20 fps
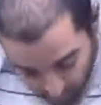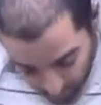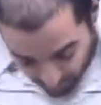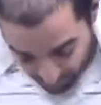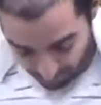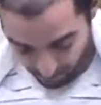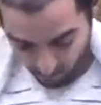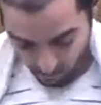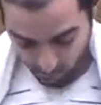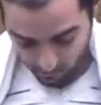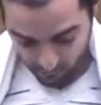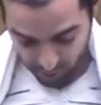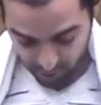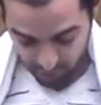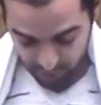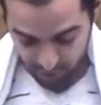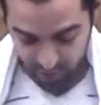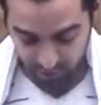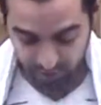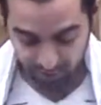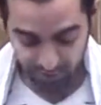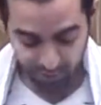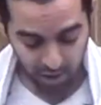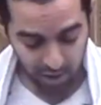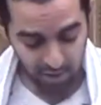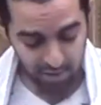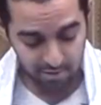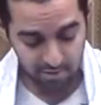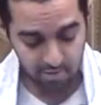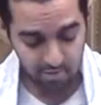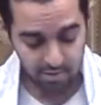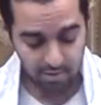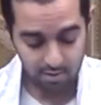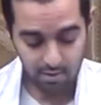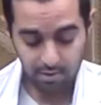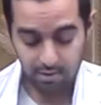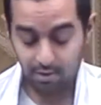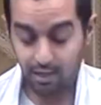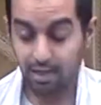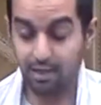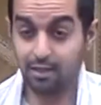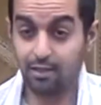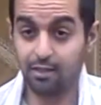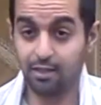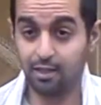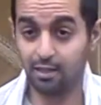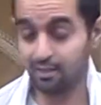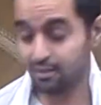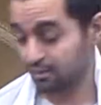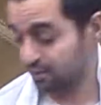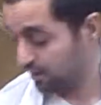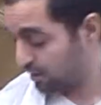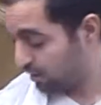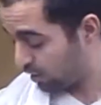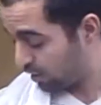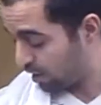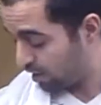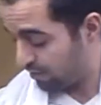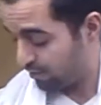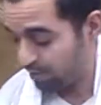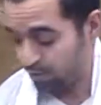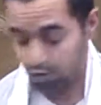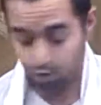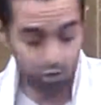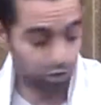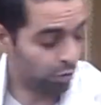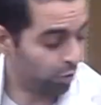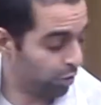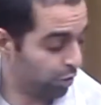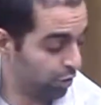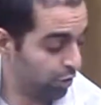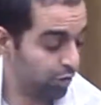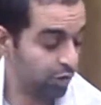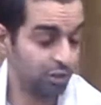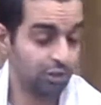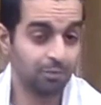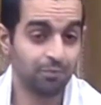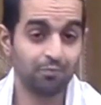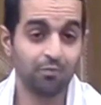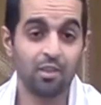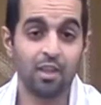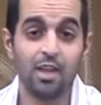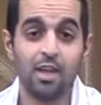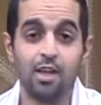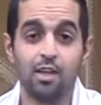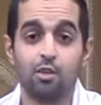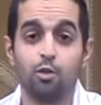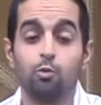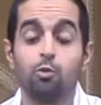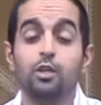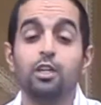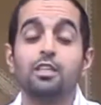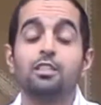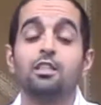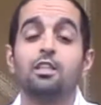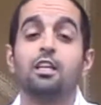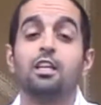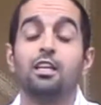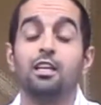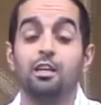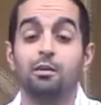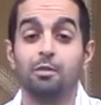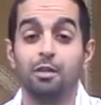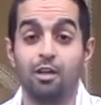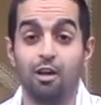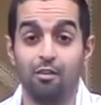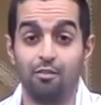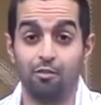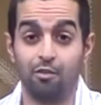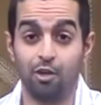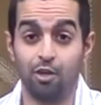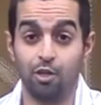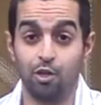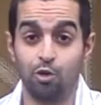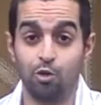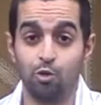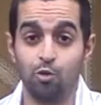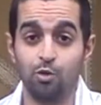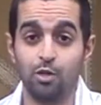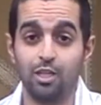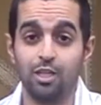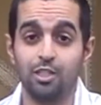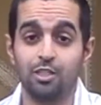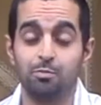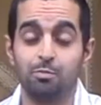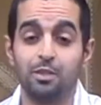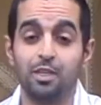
with the 4 in the front, like this. They're covering your shoulders. The reason they need to be covering you is